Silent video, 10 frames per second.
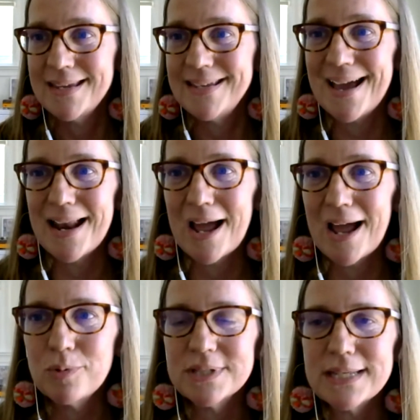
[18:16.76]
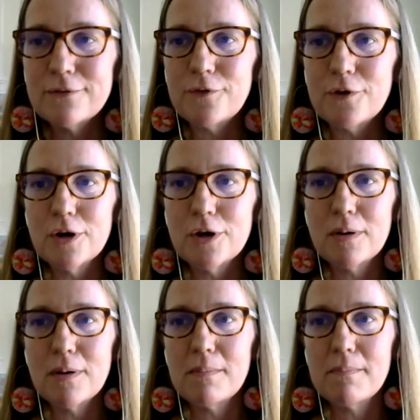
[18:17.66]
Yeah. And I will say
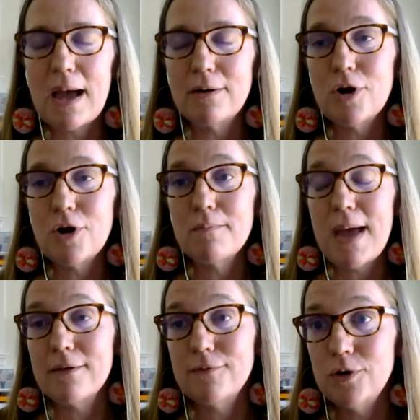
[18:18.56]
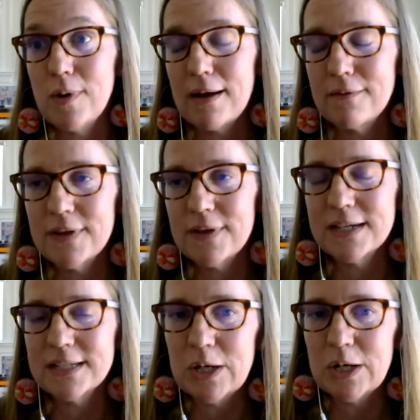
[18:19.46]
for, I don't know, Matt, if you have
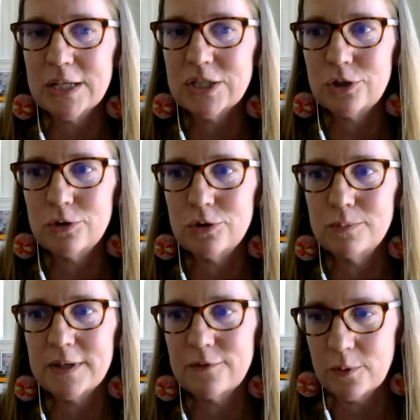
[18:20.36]
experience too, but